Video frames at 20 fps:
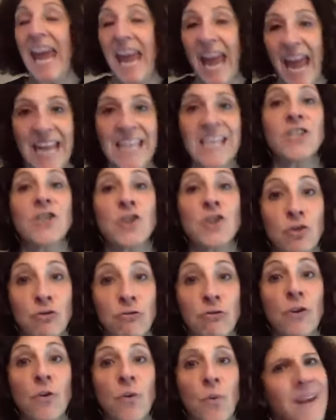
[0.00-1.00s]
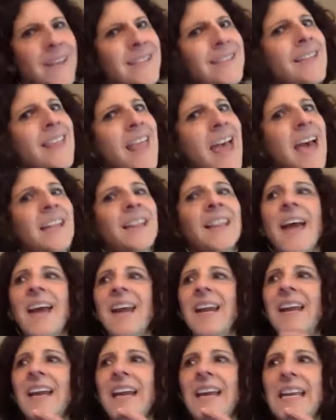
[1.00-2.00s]
And it's true. Isn't that
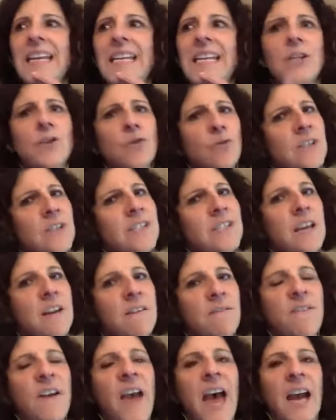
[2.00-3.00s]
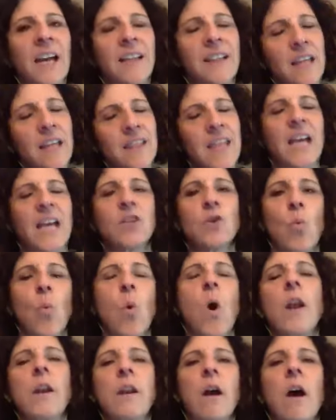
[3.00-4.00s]
like an interesting fact that's
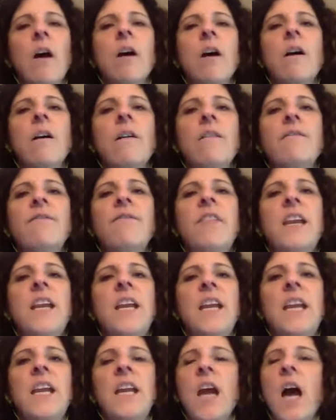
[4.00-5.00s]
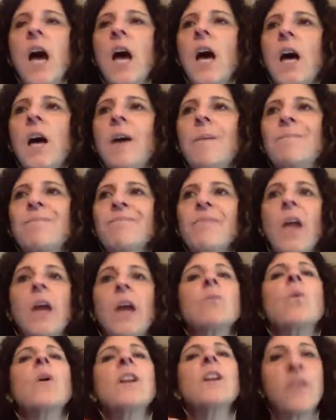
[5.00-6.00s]
one of the
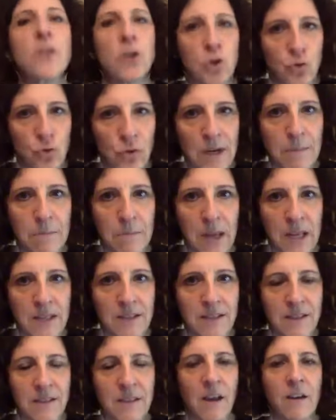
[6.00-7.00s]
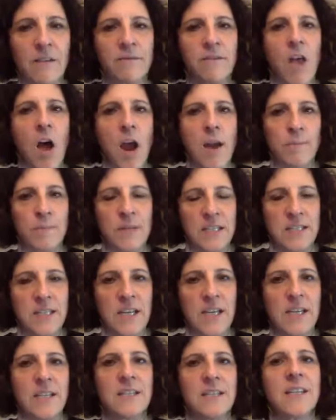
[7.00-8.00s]
treatments of Lyme
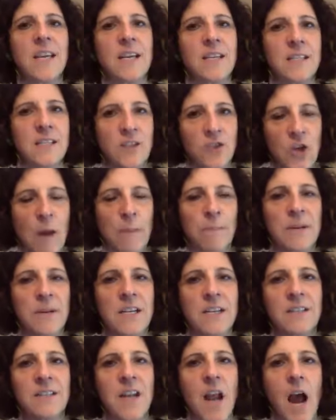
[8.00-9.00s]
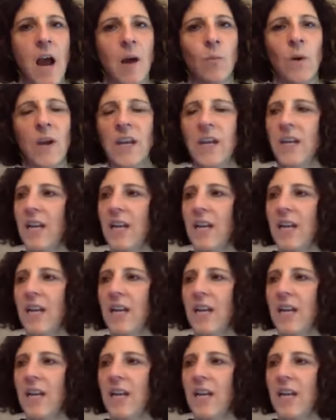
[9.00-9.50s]
disease is Japanese knotweed.